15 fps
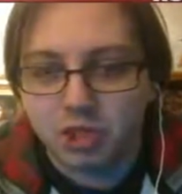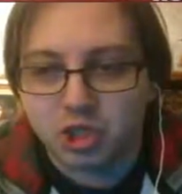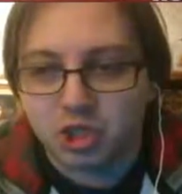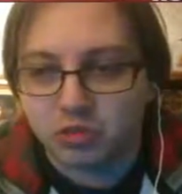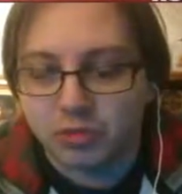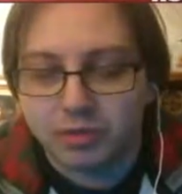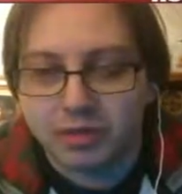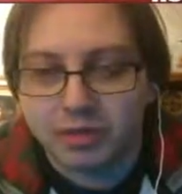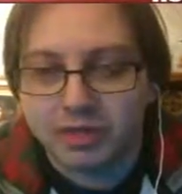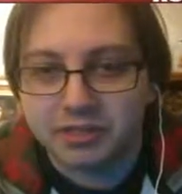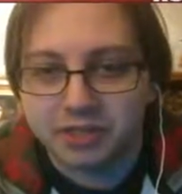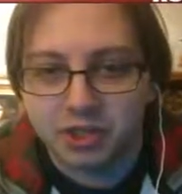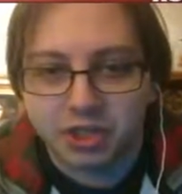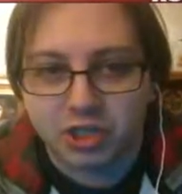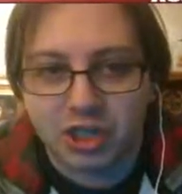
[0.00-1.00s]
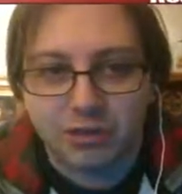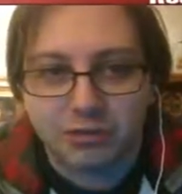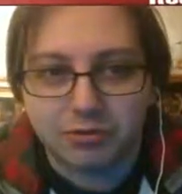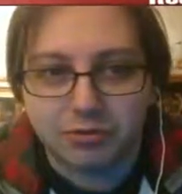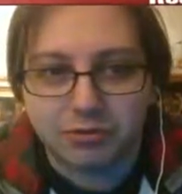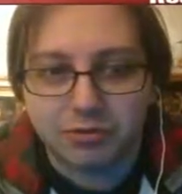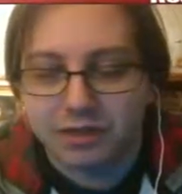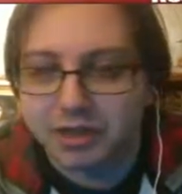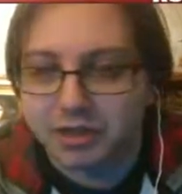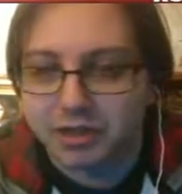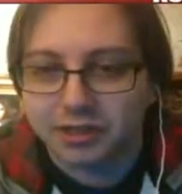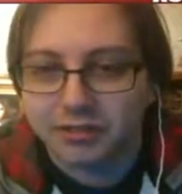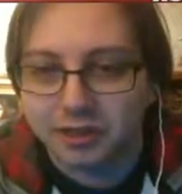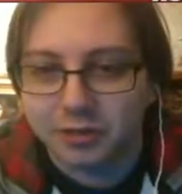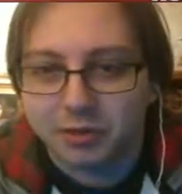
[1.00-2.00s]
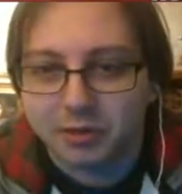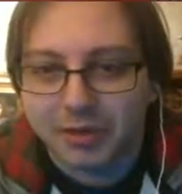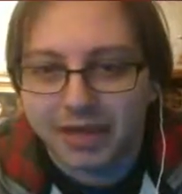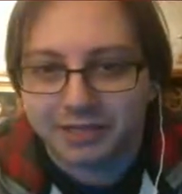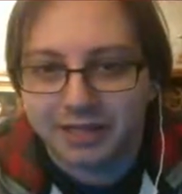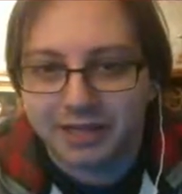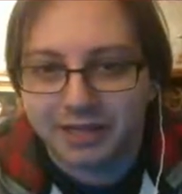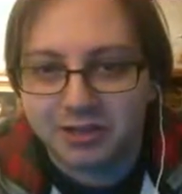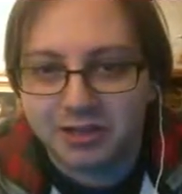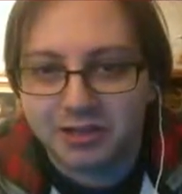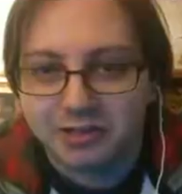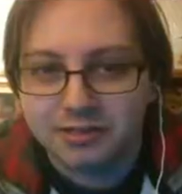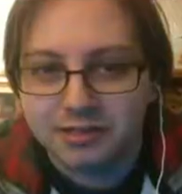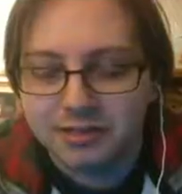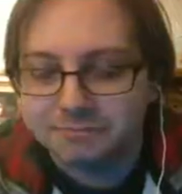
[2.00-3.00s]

stripping in the shower with nothing but her bath towel on.